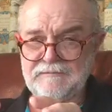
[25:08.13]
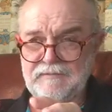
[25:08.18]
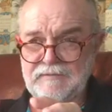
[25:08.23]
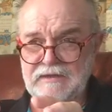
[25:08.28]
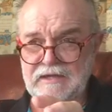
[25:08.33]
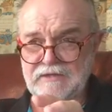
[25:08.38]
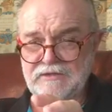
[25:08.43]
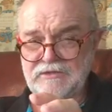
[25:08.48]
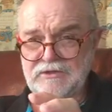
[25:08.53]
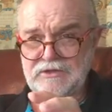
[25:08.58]

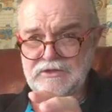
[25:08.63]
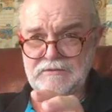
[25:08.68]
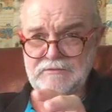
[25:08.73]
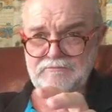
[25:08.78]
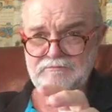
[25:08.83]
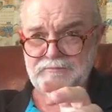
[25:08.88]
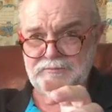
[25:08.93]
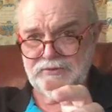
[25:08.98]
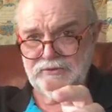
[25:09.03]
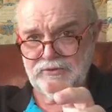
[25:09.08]
that you
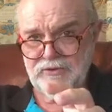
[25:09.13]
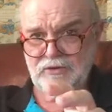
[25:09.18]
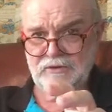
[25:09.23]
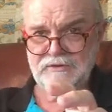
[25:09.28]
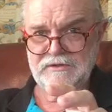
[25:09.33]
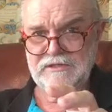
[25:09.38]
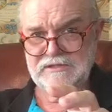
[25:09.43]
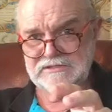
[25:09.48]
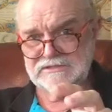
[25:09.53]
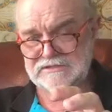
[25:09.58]
can put
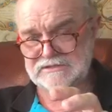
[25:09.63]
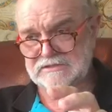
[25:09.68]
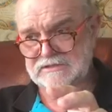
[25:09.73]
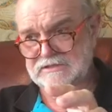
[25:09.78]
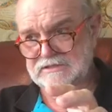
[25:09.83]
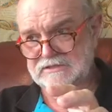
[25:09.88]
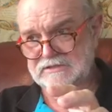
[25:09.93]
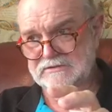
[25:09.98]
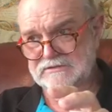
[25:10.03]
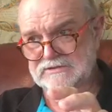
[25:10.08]
on this
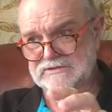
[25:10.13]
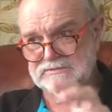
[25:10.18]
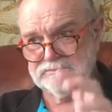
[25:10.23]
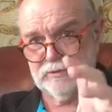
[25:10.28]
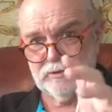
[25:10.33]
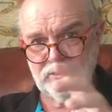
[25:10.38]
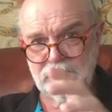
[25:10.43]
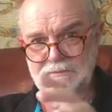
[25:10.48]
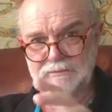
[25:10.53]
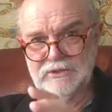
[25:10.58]

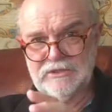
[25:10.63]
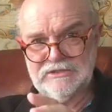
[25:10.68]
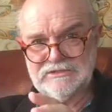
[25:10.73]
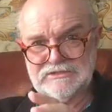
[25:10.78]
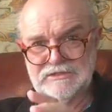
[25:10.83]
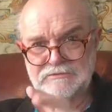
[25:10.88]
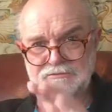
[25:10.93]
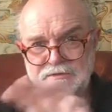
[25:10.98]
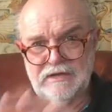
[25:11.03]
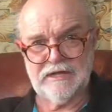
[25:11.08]
small
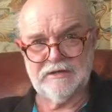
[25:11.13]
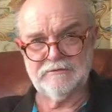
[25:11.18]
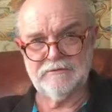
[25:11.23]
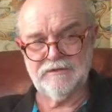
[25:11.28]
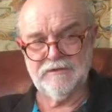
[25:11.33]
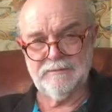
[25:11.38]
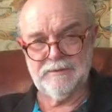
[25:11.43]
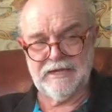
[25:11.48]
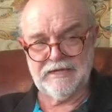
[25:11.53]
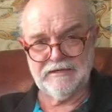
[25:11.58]
emergency rudder
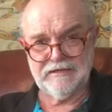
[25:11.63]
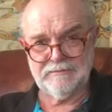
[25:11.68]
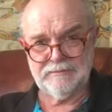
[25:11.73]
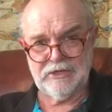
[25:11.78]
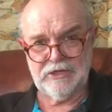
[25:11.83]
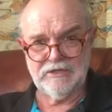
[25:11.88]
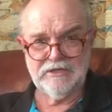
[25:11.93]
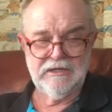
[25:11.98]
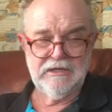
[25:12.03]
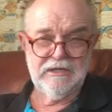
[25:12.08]
on the back of the
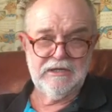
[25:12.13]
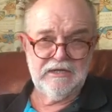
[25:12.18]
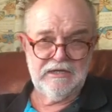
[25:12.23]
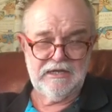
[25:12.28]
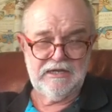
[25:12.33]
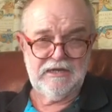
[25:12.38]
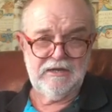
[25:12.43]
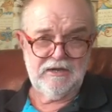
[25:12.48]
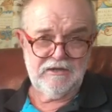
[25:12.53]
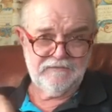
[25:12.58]
boat,
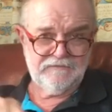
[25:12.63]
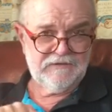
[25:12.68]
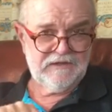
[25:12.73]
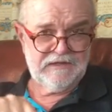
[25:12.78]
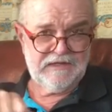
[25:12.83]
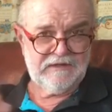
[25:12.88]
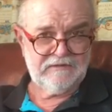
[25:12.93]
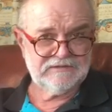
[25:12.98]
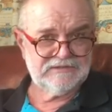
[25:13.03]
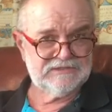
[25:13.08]
and hopefully
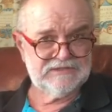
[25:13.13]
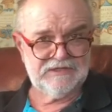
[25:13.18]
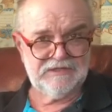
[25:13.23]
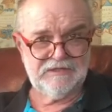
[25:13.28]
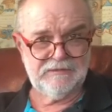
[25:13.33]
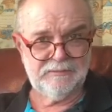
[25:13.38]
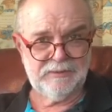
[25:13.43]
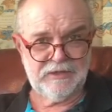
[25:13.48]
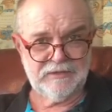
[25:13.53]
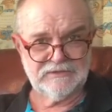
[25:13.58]
that'll steer
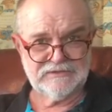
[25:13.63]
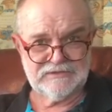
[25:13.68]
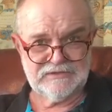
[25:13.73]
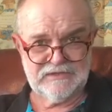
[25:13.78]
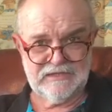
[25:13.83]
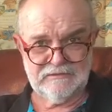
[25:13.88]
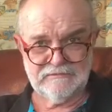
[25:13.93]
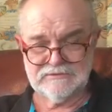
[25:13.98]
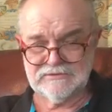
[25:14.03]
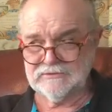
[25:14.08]
your boat. So
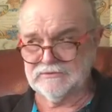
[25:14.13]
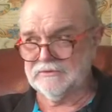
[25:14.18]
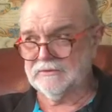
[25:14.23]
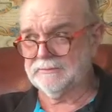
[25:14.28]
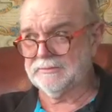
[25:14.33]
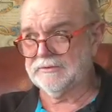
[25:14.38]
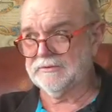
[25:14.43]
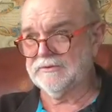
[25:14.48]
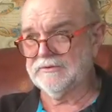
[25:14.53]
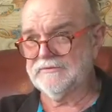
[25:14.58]
that was all
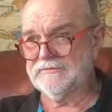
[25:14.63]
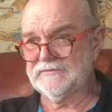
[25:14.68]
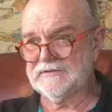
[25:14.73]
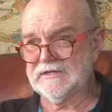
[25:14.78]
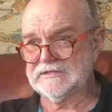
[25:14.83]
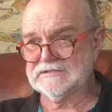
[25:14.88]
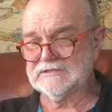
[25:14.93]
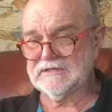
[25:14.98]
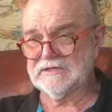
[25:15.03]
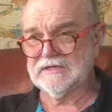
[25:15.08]
approved,
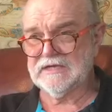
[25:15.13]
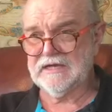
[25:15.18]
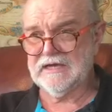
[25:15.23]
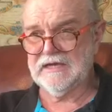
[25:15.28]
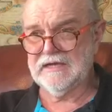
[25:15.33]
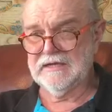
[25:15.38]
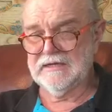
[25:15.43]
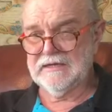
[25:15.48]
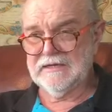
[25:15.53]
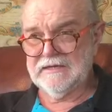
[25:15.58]
that's
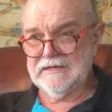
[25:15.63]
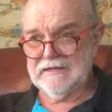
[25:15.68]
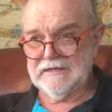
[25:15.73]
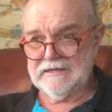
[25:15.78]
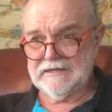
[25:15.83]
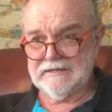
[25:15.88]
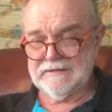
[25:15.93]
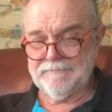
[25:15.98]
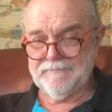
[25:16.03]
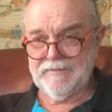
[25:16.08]
okay.
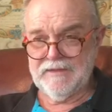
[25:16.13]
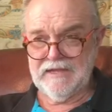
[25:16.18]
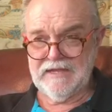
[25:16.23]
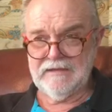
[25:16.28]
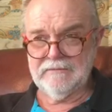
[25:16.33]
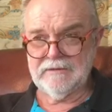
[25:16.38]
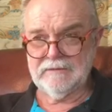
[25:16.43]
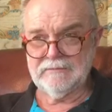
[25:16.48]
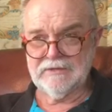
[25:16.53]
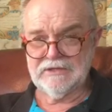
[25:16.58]

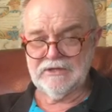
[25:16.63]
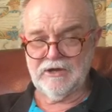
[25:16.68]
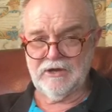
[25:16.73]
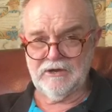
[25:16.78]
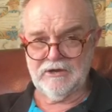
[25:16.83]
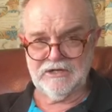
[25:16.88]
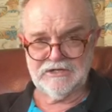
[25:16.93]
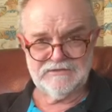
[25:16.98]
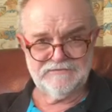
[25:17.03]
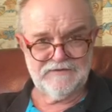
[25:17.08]
Anyone with a
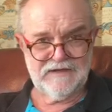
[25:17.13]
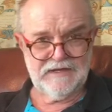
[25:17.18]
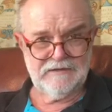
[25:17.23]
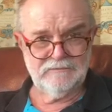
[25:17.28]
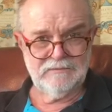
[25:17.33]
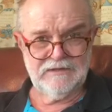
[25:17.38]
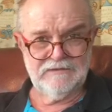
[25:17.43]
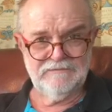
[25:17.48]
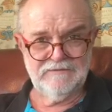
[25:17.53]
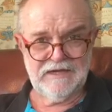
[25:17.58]

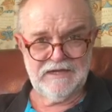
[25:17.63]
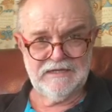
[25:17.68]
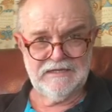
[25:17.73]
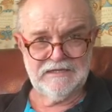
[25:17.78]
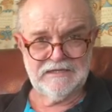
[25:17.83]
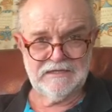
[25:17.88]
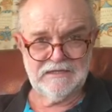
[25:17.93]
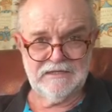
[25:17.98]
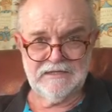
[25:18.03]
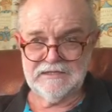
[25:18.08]
hydrovane wind vane,
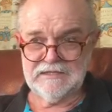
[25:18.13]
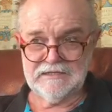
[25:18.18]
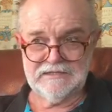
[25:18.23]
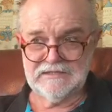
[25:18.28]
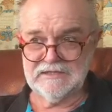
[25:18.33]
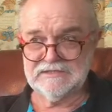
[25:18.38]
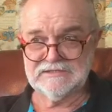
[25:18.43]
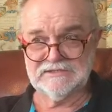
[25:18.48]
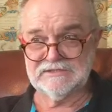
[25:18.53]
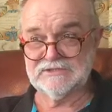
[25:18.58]

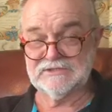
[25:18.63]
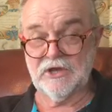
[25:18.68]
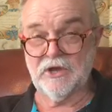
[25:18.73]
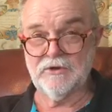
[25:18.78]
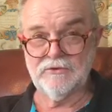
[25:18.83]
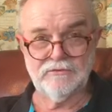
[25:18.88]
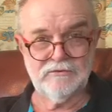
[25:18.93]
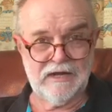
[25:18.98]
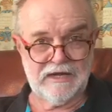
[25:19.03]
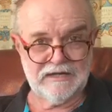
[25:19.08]
it's its
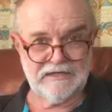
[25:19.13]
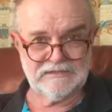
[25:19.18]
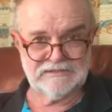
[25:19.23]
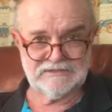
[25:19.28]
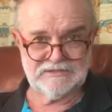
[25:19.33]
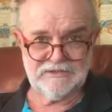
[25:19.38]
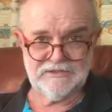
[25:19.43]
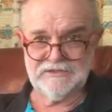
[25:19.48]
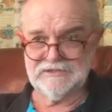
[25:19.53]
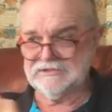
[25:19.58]
own rudder,
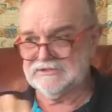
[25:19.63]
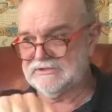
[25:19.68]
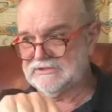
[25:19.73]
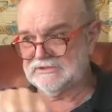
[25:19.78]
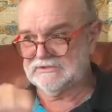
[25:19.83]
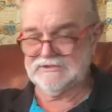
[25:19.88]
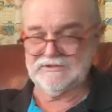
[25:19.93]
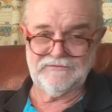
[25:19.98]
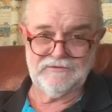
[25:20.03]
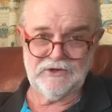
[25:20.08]
so
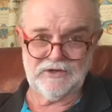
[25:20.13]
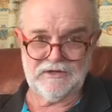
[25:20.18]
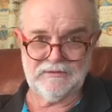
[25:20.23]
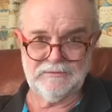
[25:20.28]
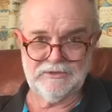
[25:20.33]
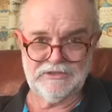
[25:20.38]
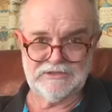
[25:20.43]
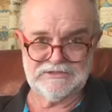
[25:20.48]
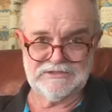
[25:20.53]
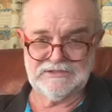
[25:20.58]
you've got an
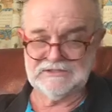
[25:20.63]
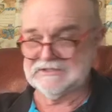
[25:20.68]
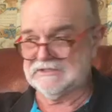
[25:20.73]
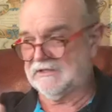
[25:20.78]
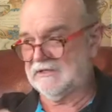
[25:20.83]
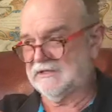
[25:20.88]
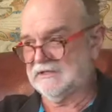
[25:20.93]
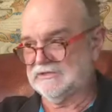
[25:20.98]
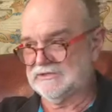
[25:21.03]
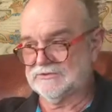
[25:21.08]
emergency
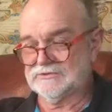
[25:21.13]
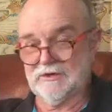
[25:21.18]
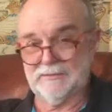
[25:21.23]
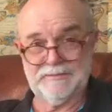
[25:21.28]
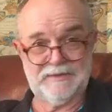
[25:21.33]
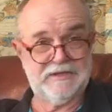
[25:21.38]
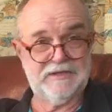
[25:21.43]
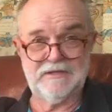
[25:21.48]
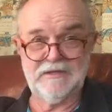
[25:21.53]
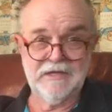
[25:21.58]
tiller, you just
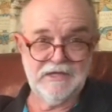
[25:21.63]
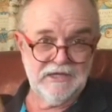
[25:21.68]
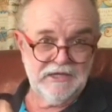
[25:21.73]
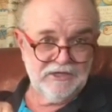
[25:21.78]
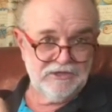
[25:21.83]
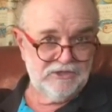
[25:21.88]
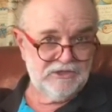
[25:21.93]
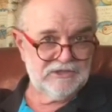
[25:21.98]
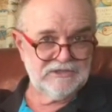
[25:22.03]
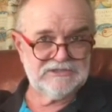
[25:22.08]
drop in and
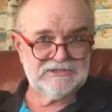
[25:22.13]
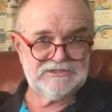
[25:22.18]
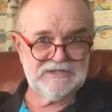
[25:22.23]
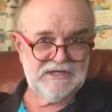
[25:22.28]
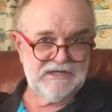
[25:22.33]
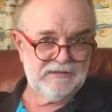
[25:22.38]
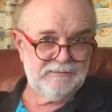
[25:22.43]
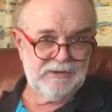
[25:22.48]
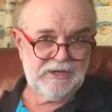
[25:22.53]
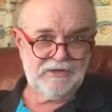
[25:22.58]
you can
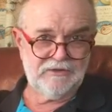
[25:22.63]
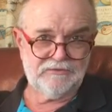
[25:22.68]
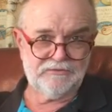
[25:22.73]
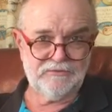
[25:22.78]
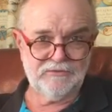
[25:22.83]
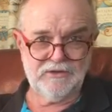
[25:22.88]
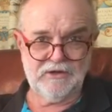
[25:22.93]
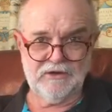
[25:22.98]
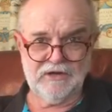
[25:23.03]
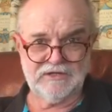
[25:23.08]
steer the boat
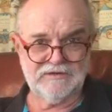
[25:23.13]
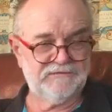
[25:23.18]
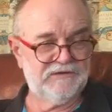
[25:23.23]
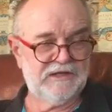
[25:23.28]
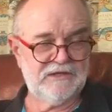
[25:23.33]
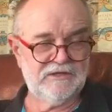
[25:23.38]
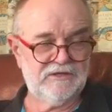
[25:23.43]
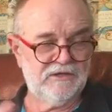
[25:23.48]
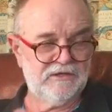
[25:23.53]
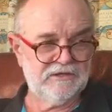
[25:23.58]
through the
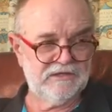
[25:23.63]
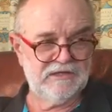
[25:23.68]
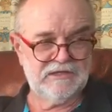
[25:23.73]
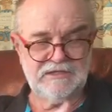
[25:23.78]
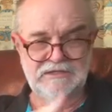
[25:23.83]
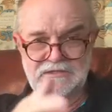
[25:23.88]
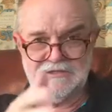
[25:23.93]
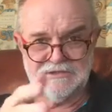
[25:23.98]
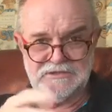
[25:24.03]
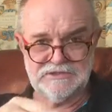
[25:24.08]
hydrovane. You don't
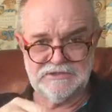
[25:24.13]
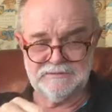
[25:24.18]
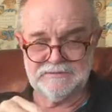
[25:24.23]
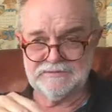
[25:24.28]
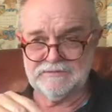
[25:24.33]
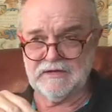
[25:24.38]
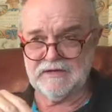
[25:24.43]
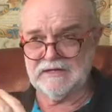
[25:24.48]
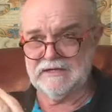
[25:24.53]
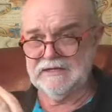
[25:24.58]
need your
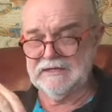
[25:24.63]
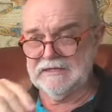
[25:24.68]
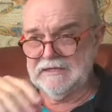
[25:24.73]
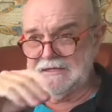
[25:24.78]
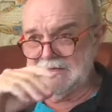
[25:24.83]
ship's rudder.